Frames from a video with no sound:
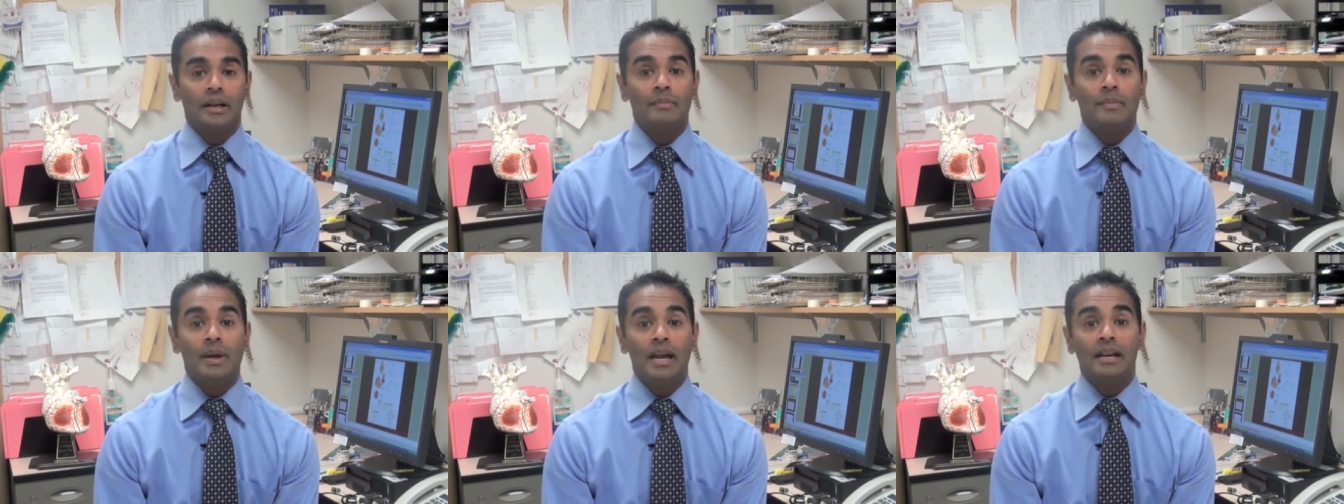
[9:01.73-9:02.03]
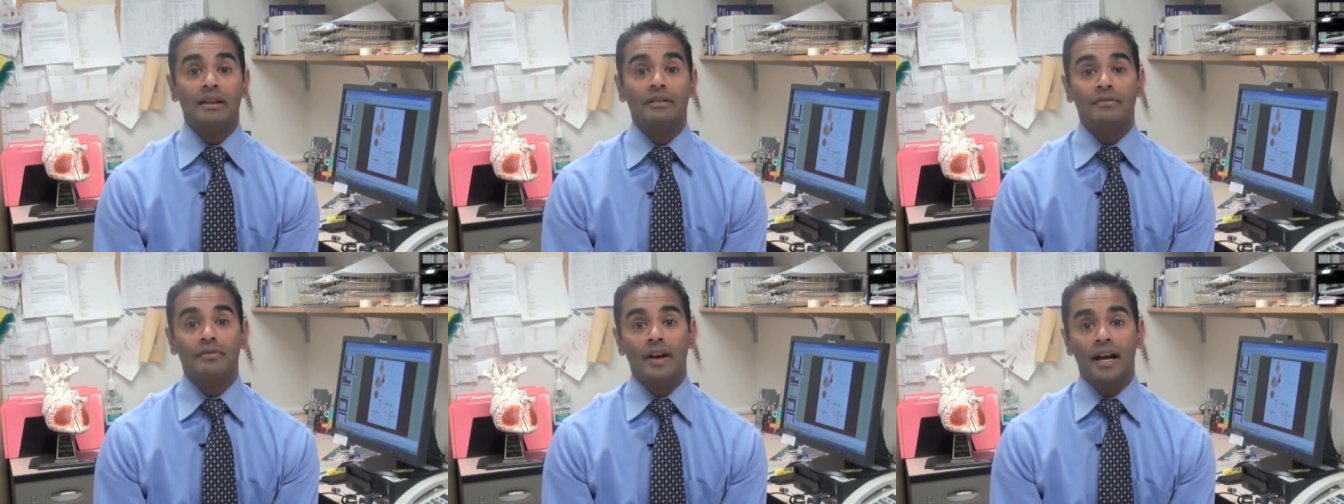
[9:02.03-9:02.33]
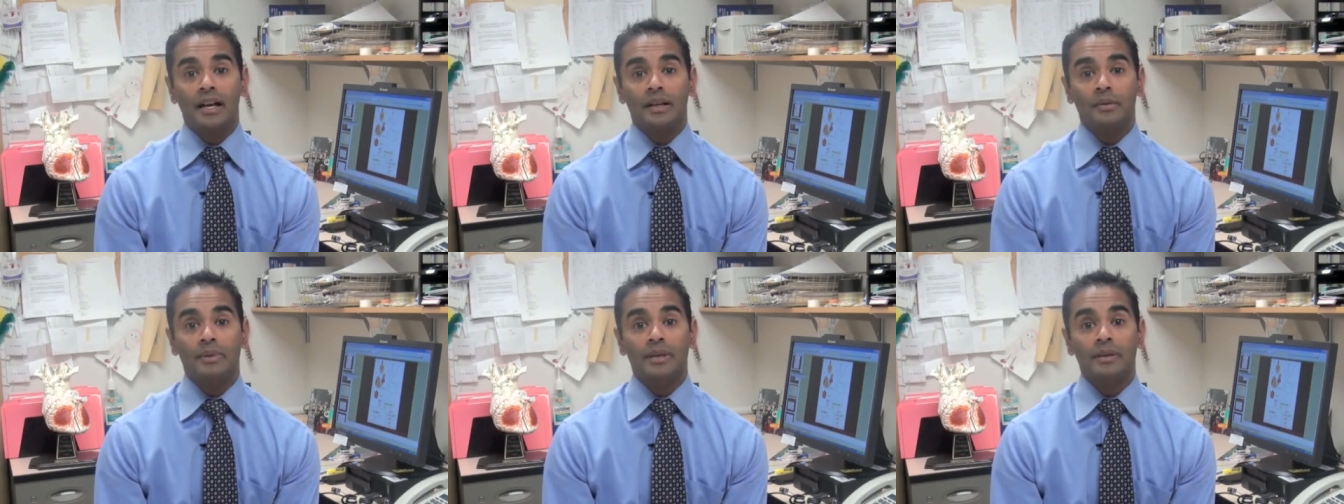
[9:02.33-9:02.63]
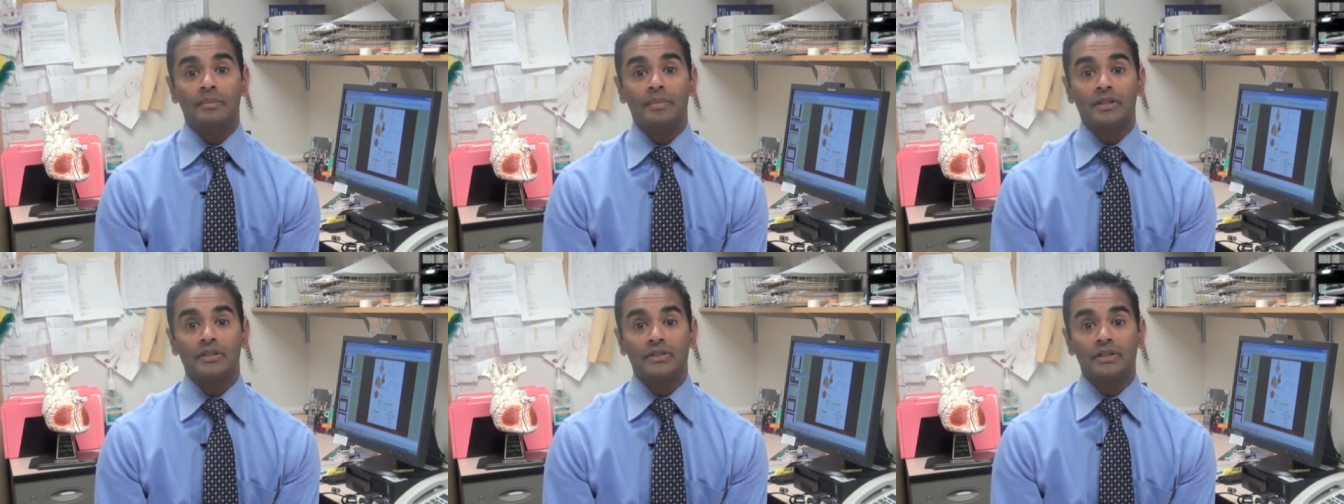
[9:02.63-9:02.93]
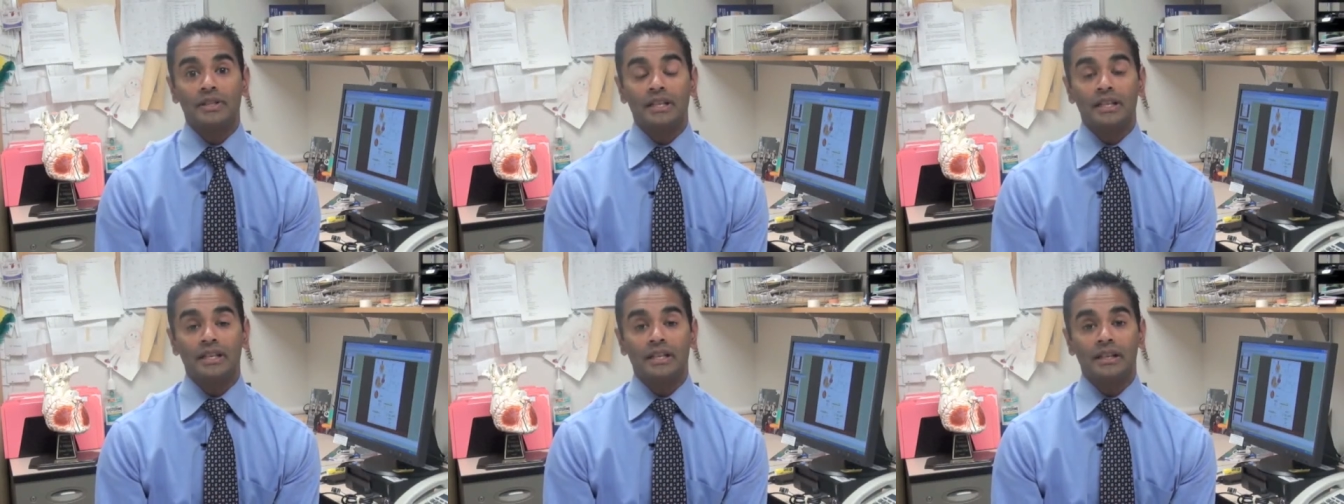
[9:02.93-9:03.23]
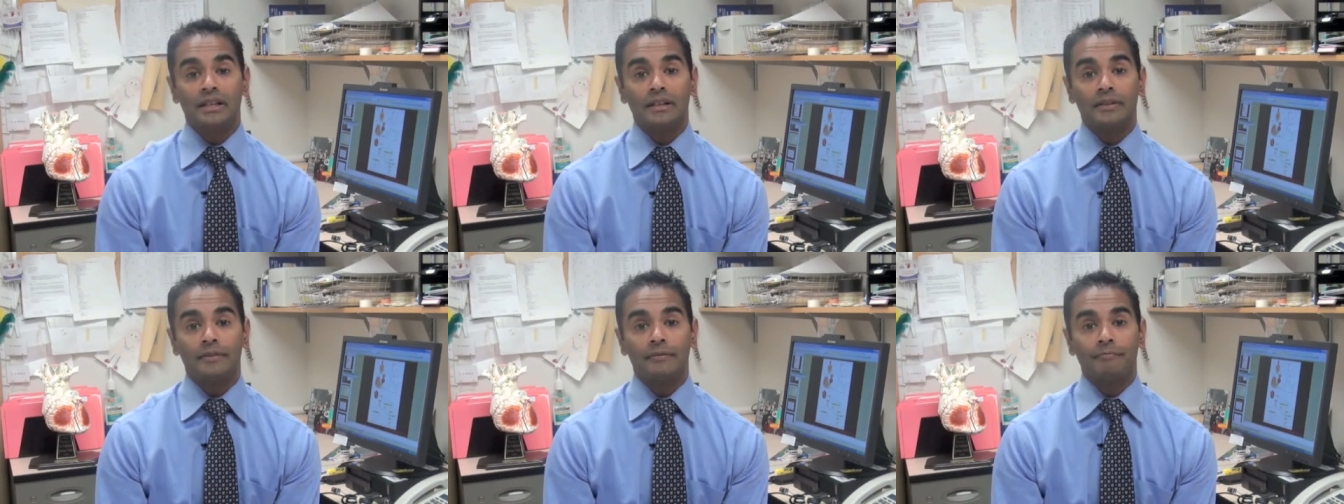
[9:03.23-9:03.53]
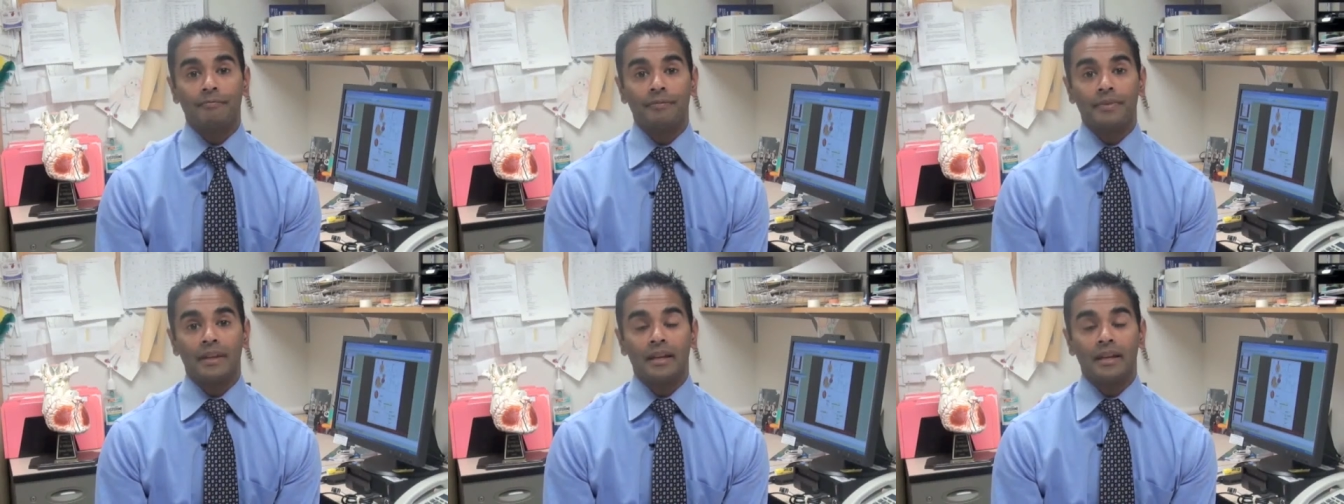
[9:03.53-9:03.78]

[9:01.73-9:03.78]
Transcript: and may in fact be misleading,